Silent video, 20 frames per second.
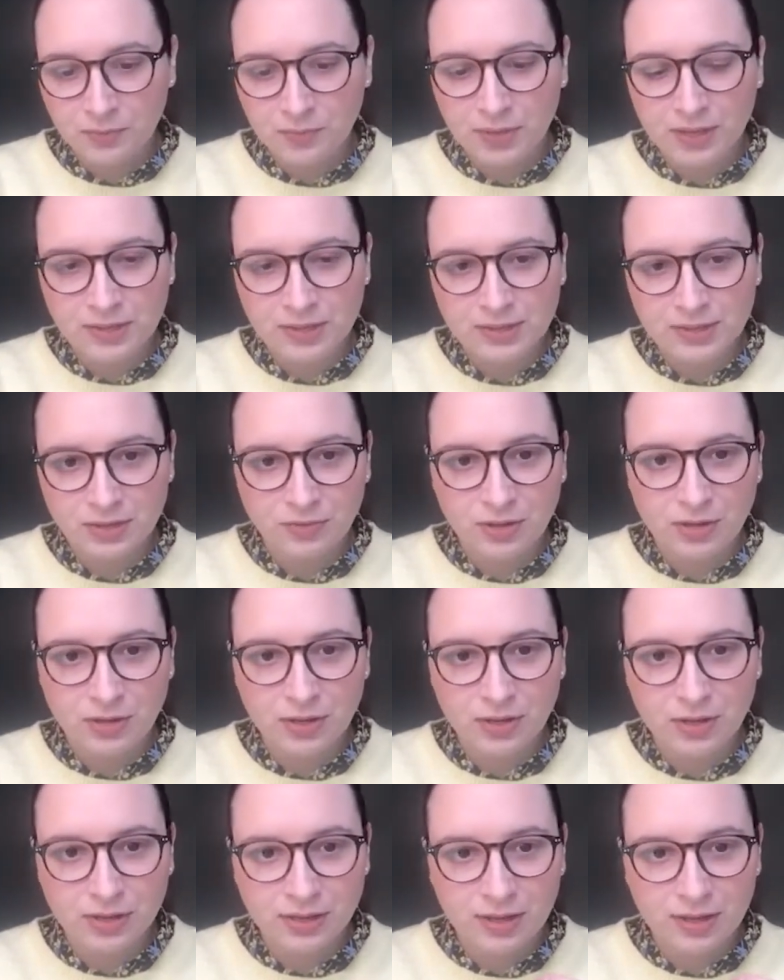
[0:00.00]
Because if you
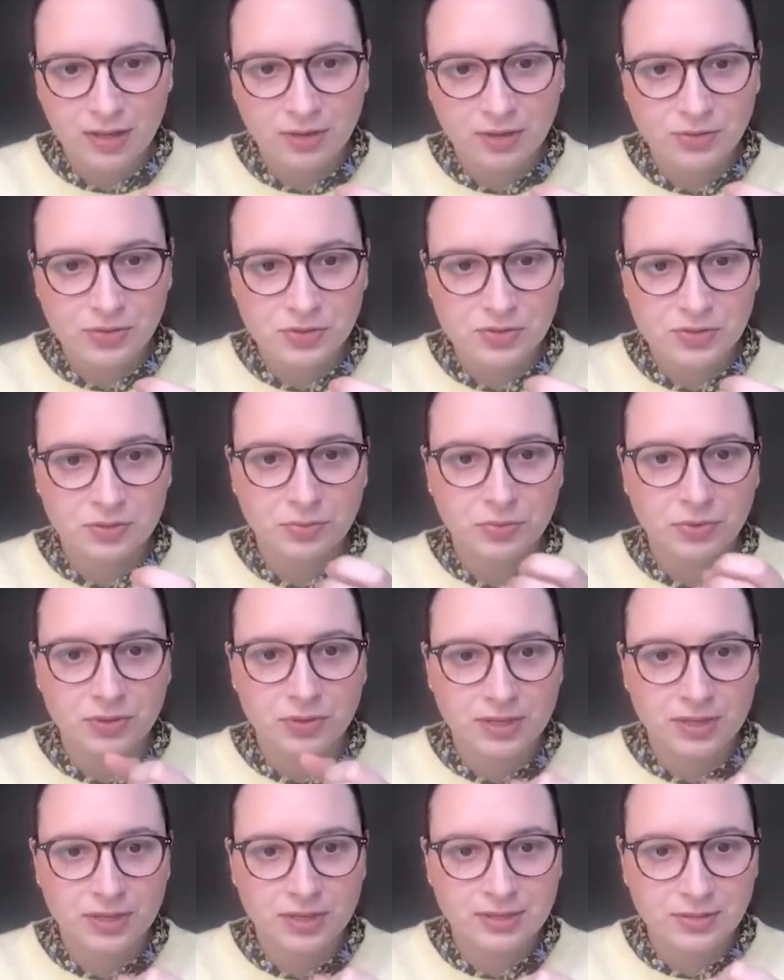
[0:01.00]
look at it across the board,
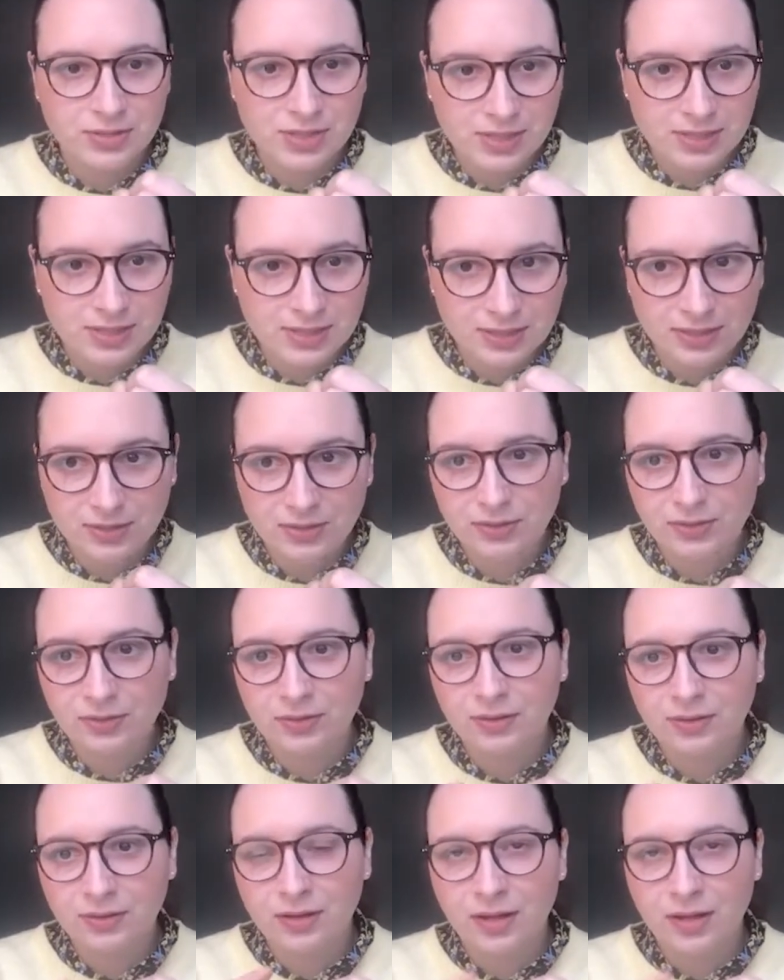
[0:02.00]
there's
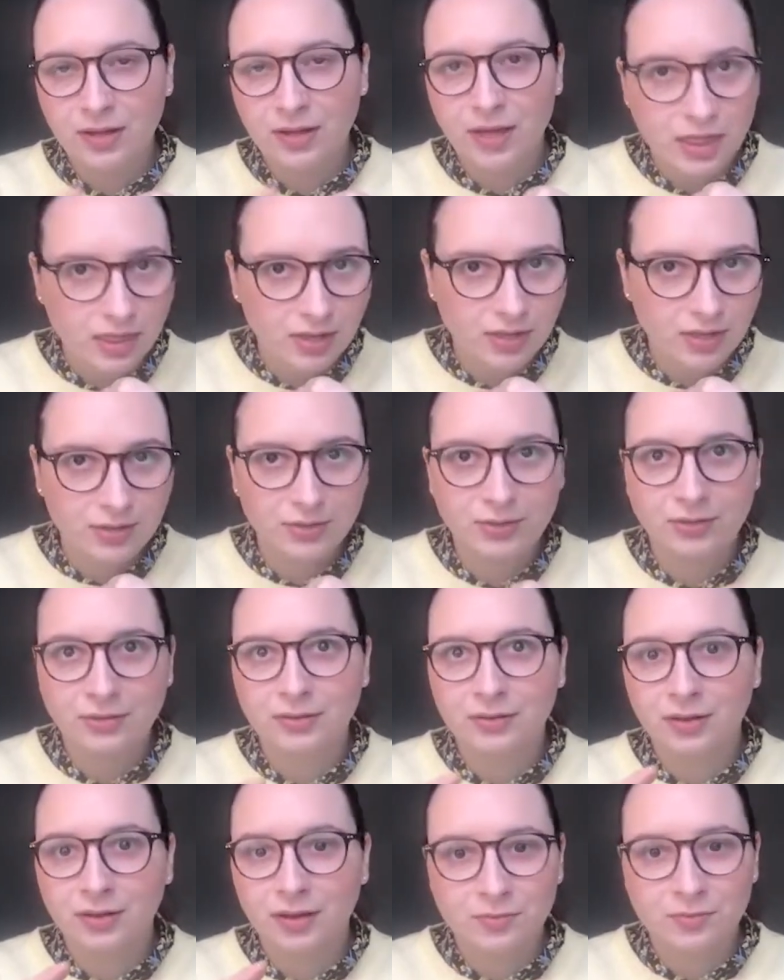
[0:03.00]
logistical,
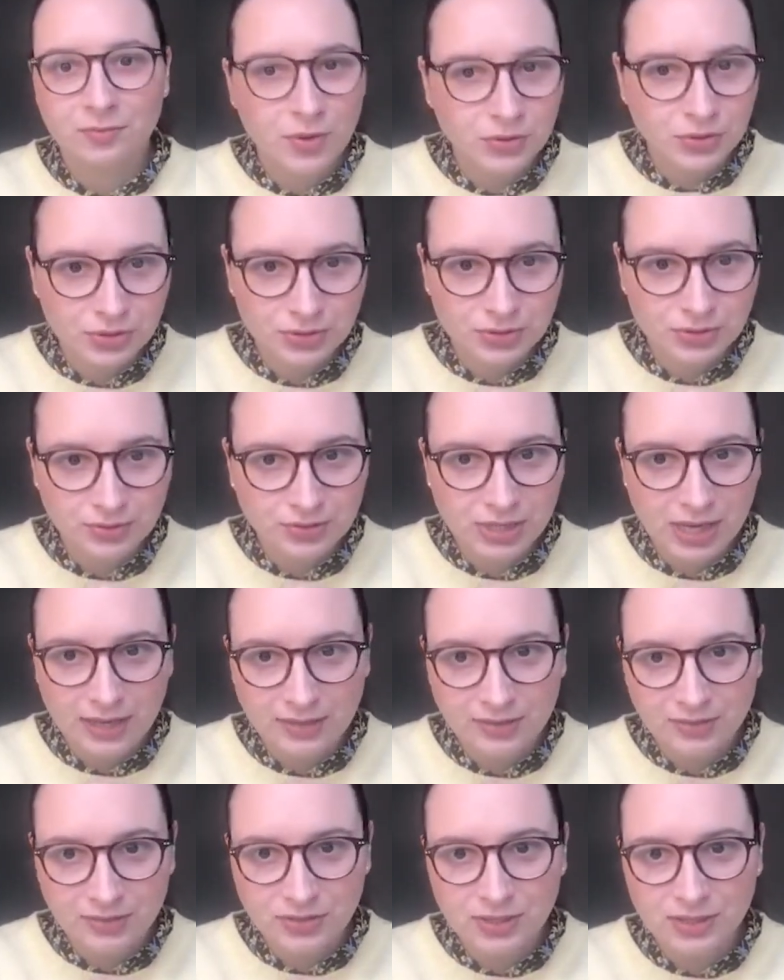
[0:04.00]
ethical, emotional
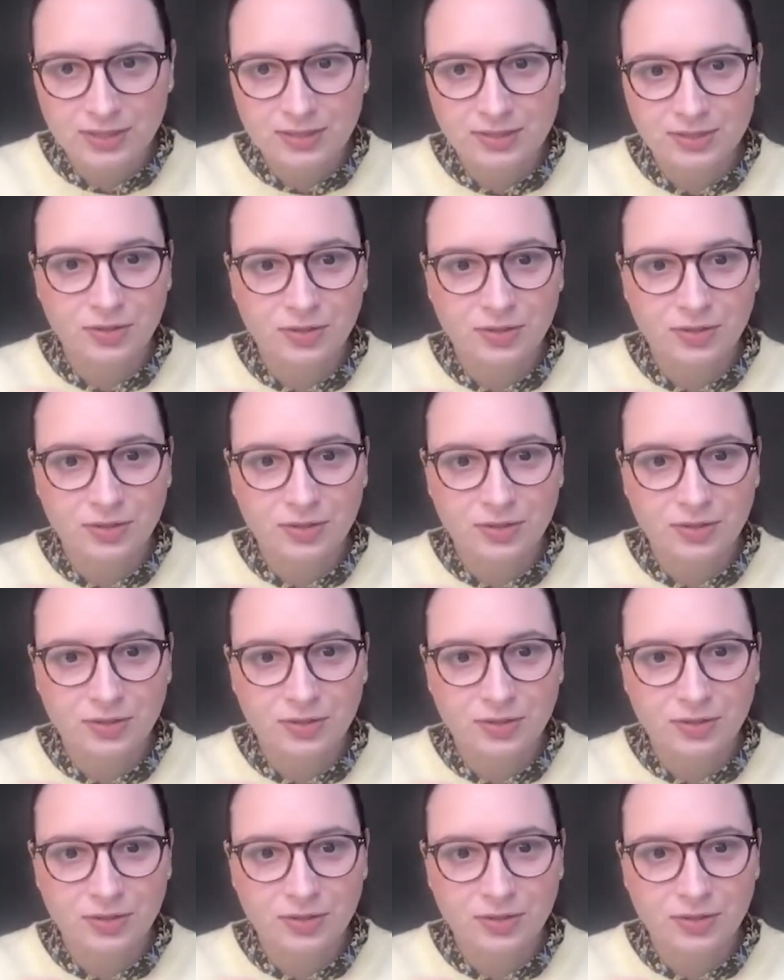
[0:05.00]
challenges.